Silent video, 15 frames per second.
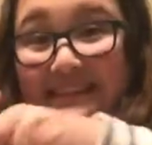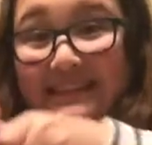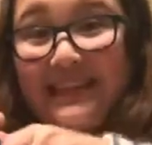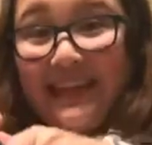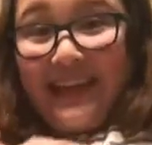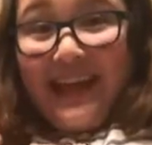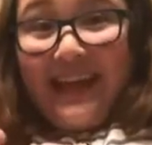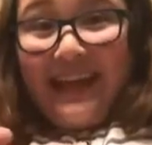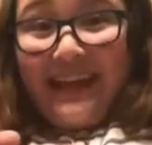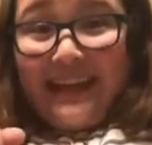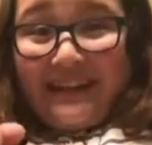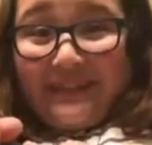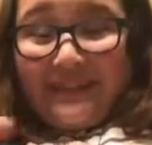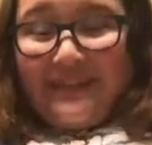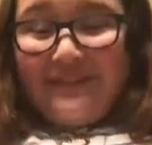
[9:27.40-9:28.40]
I can't get
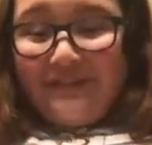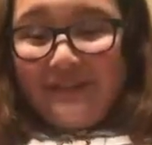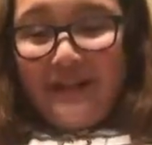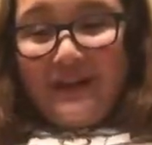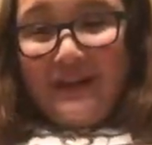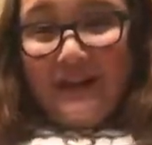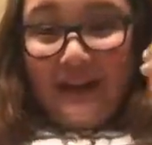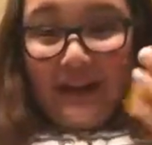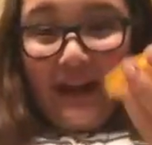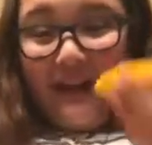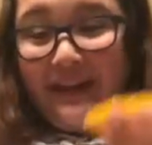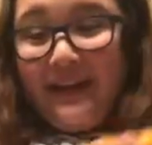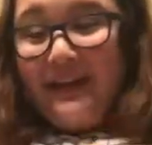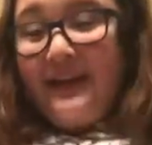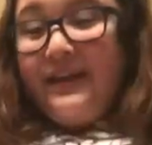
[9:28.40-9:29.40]
it off.
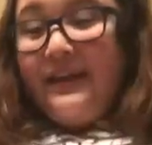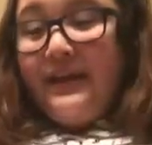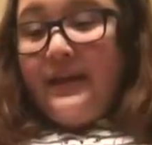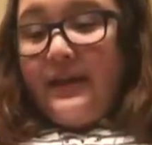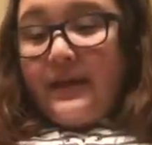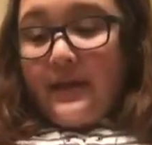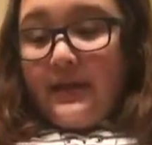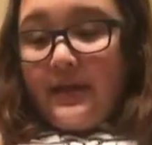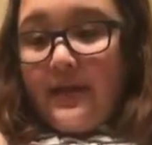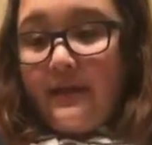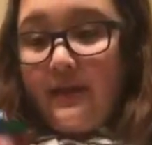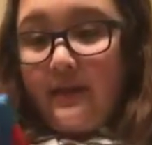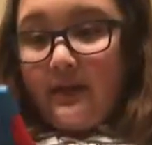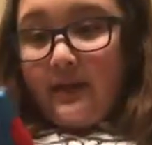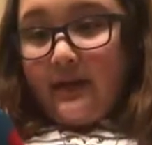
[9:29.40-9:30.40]
Okay.
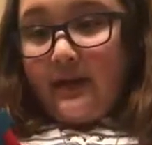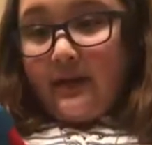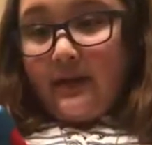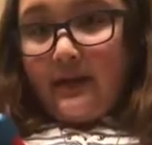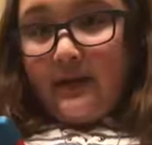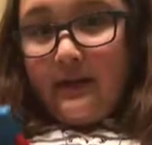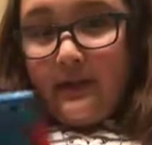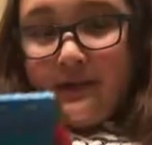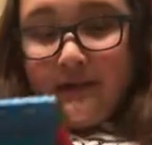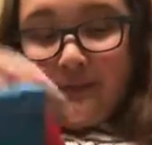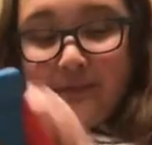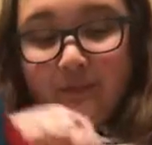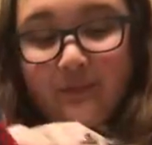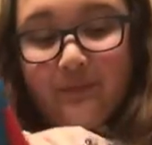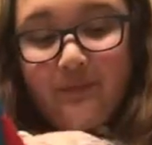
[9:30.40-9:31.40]
And then like,
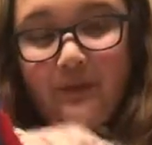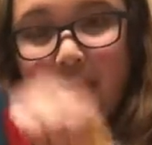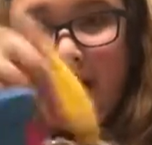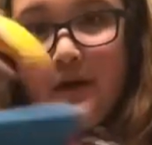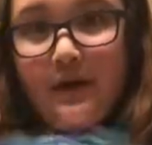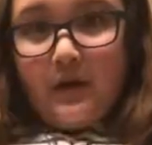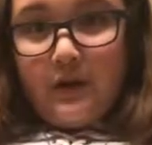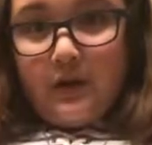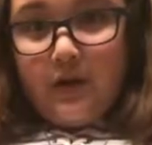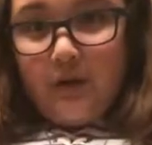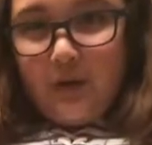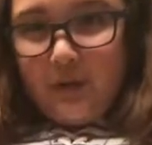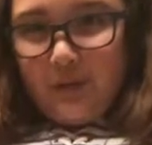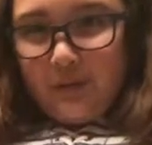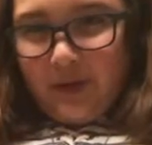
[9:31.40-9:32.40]

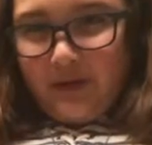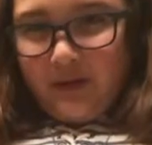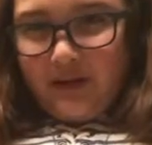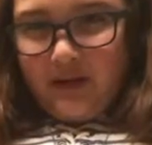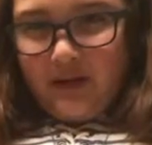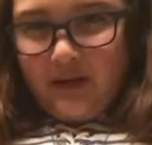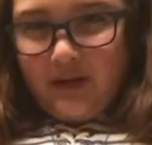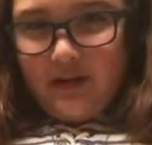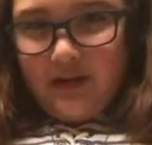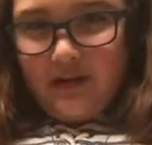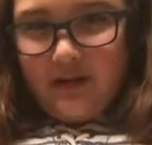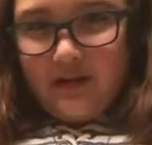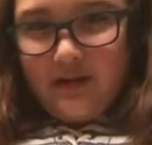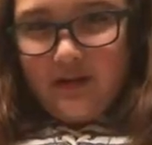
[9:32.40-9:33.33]
you can write on it.